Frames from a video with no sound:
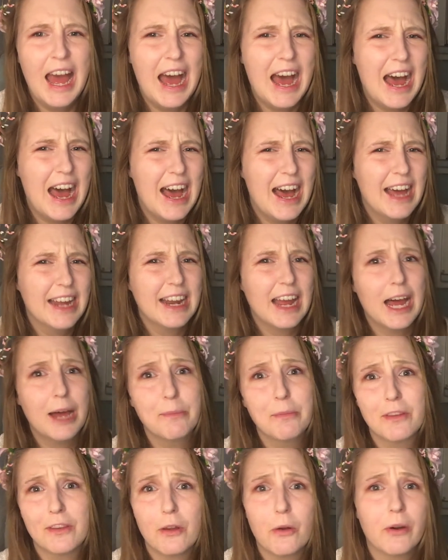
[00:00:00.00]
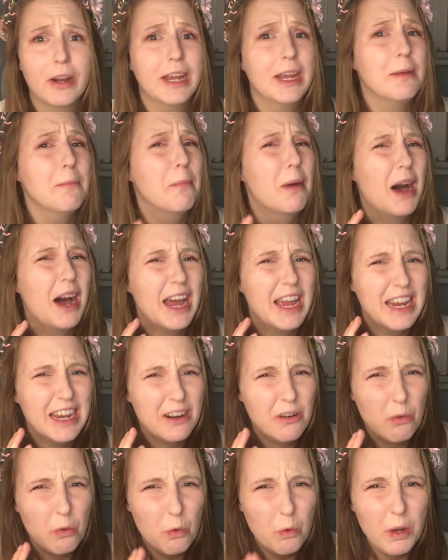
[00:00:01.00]
And I'm sorry, but it
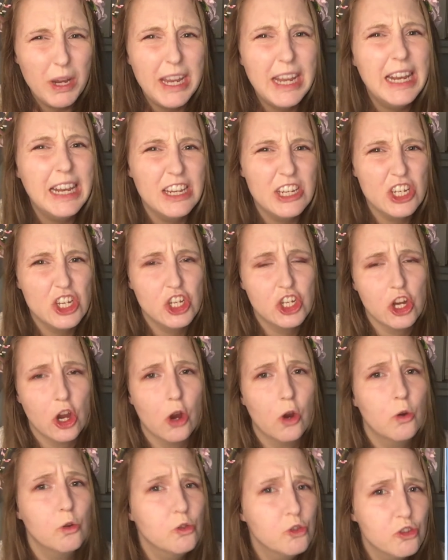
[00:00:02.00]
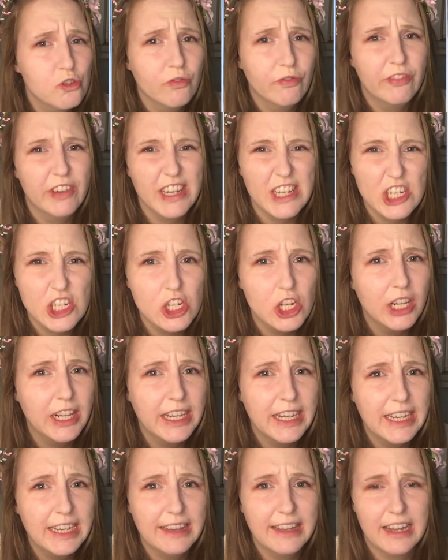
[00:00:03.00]
really shows
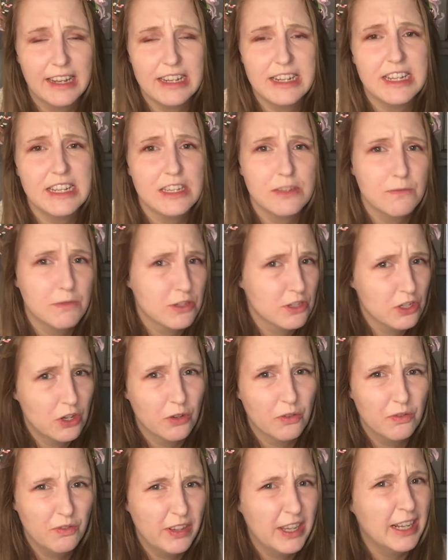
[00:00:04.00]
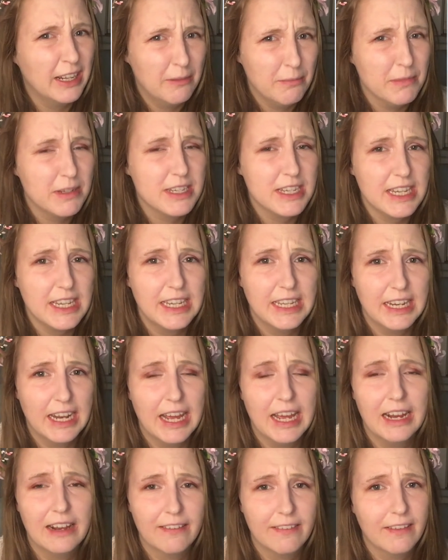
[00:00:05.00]
visually that this was not filmed in
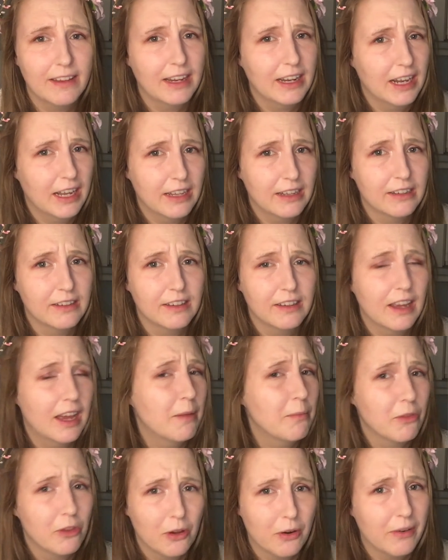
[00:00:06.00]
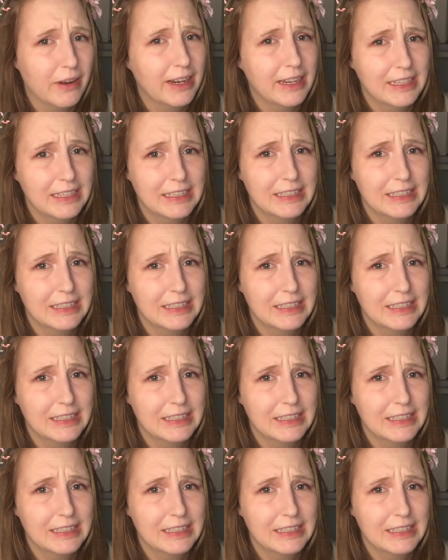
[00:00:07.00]
Hälsingland. I'm sorry.